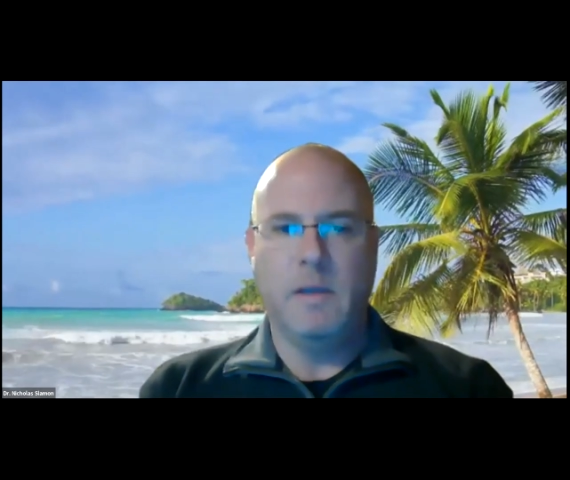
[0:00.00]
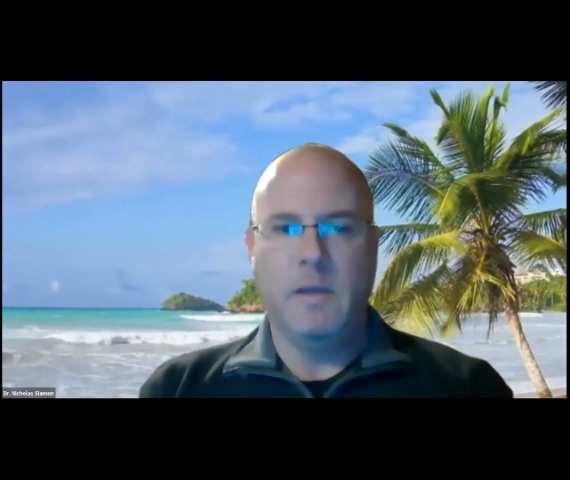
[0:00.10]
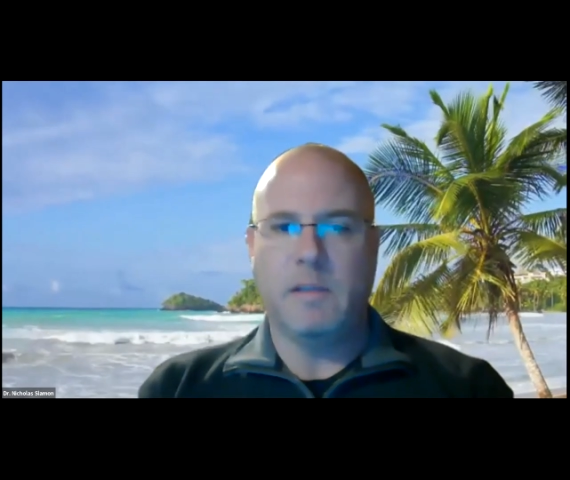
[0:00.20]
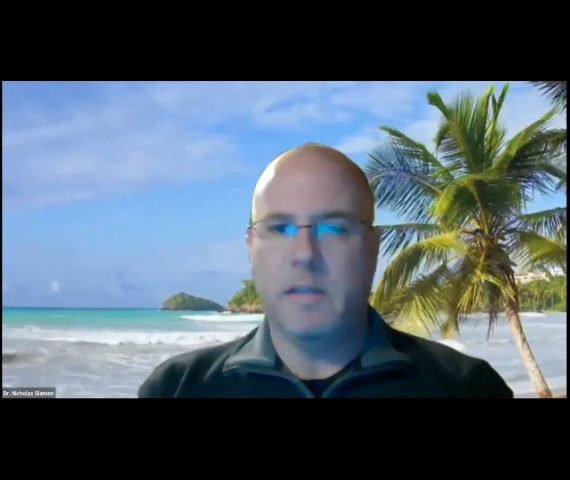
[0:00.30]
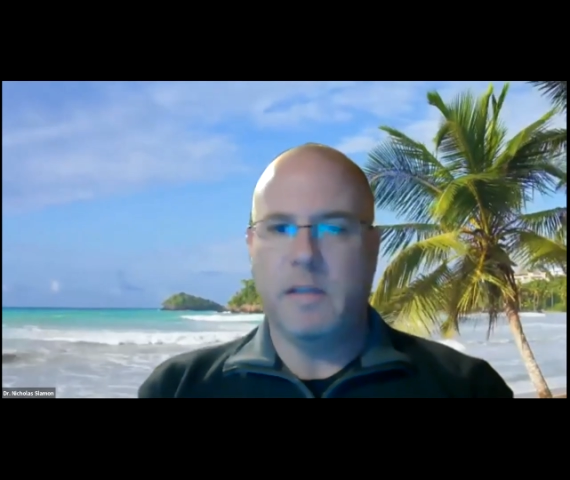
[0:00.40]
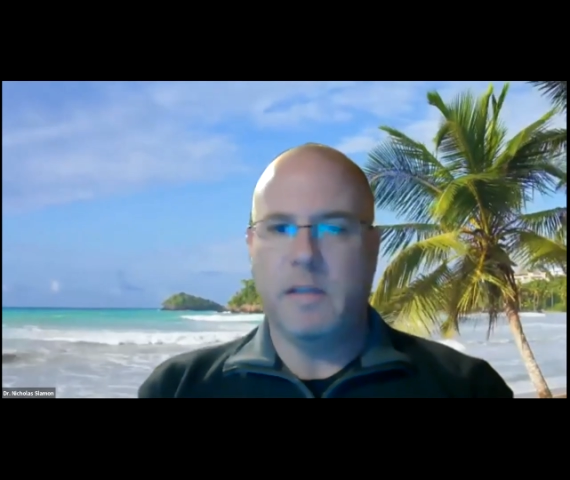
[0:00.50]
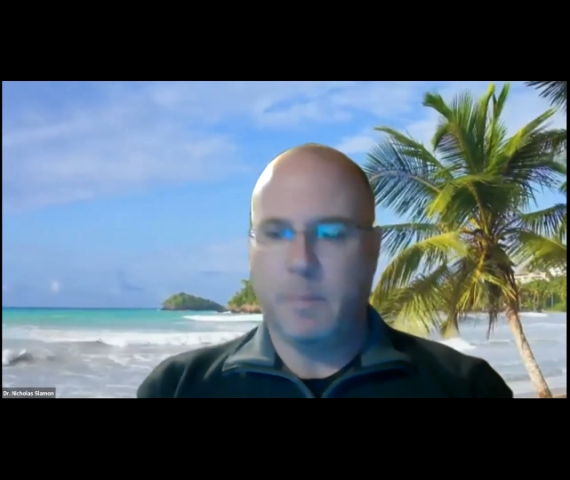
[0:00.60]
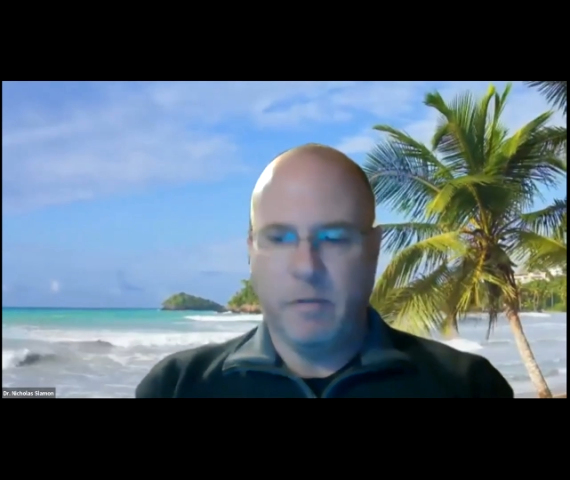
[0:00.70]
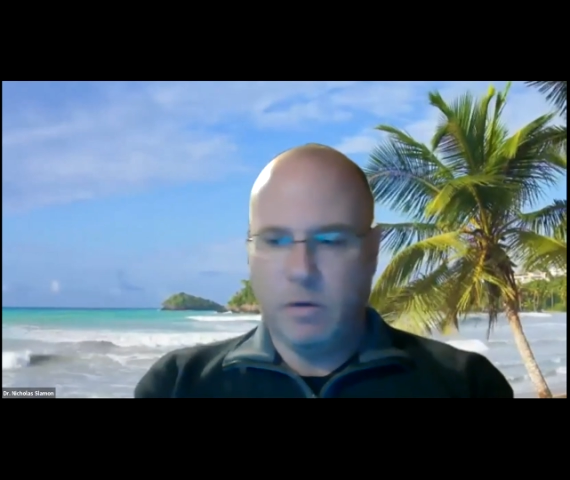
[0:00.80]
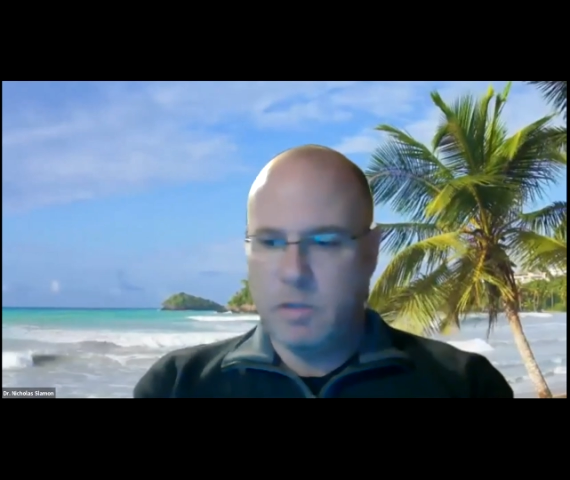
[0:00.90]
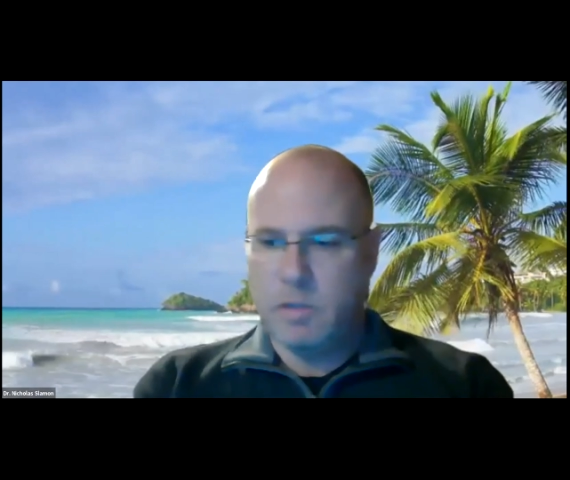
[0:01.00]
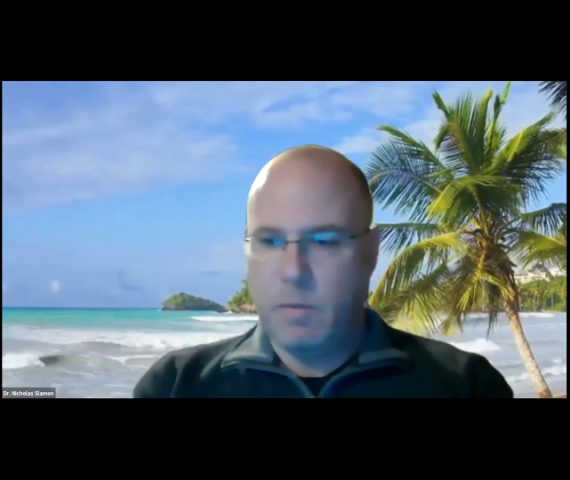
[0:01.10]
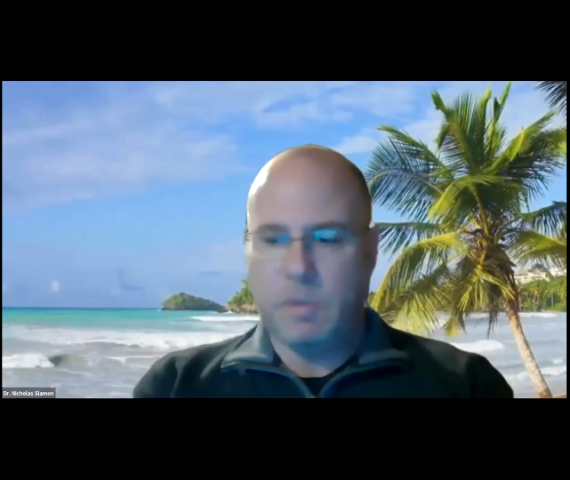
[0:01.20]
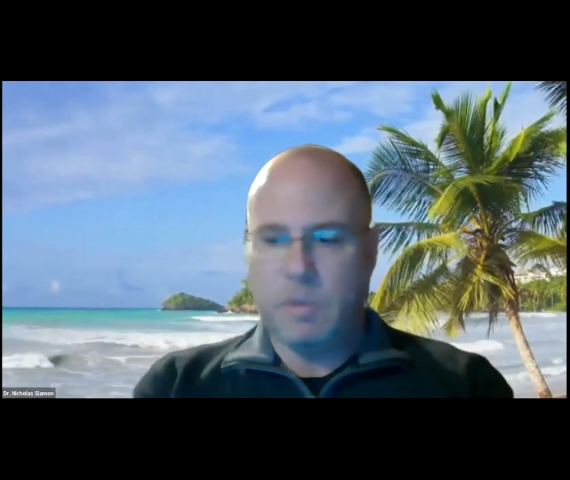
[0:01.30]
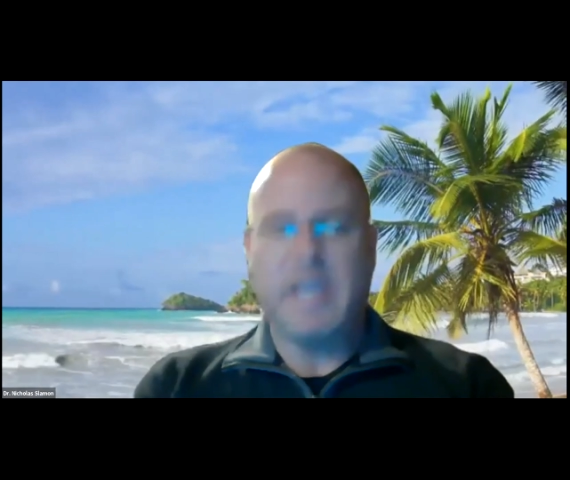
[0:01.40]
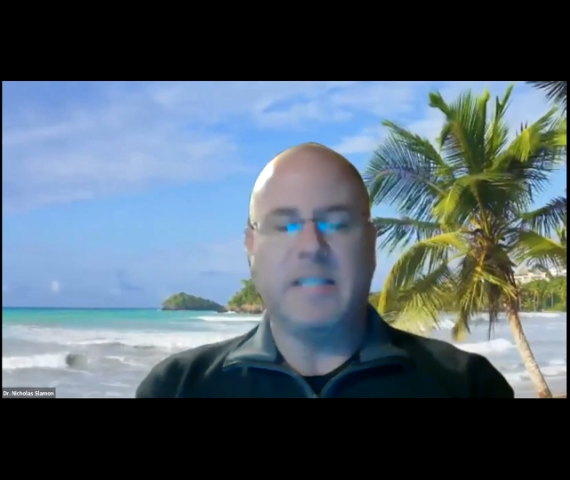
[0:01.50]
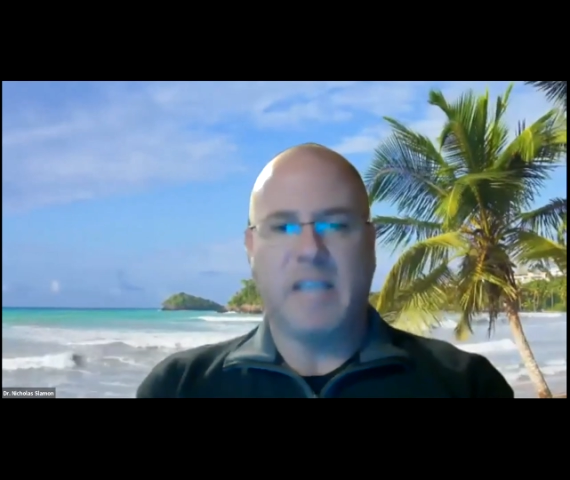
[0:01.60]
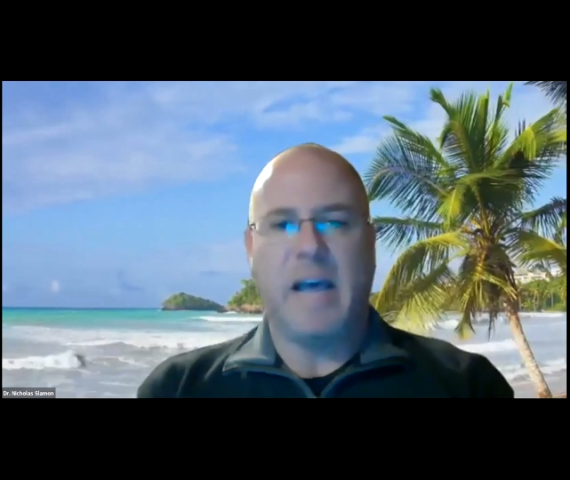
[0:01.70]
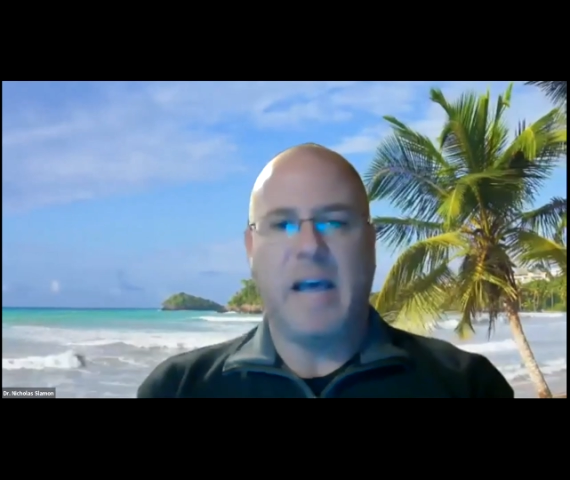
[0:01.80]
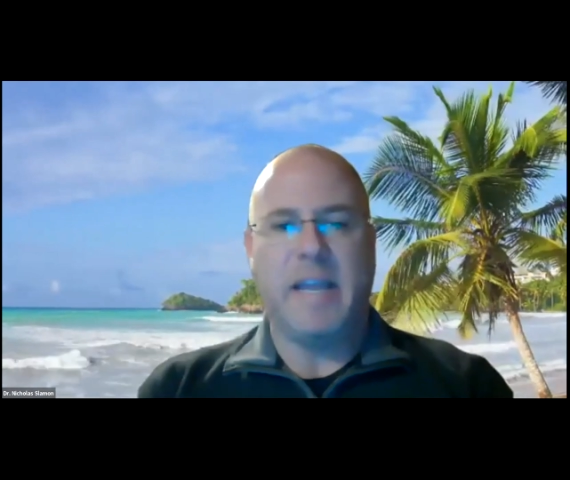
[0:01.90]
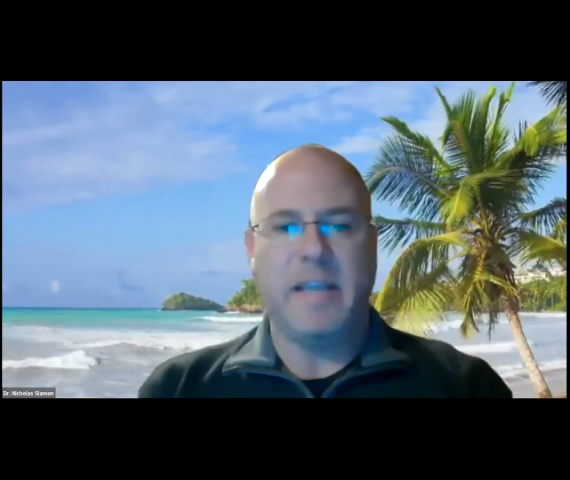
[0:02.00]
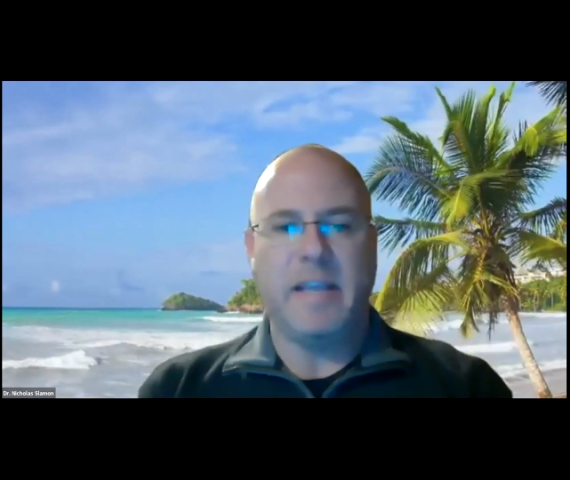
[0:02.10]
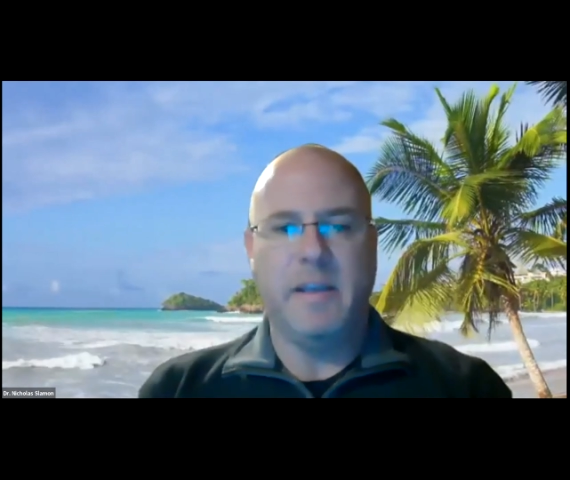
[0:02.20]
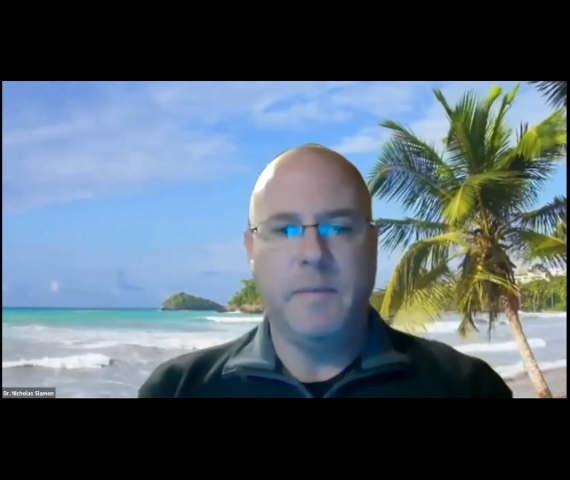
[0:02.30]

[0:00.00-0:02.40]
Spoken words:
The thing that provokes the most anxiety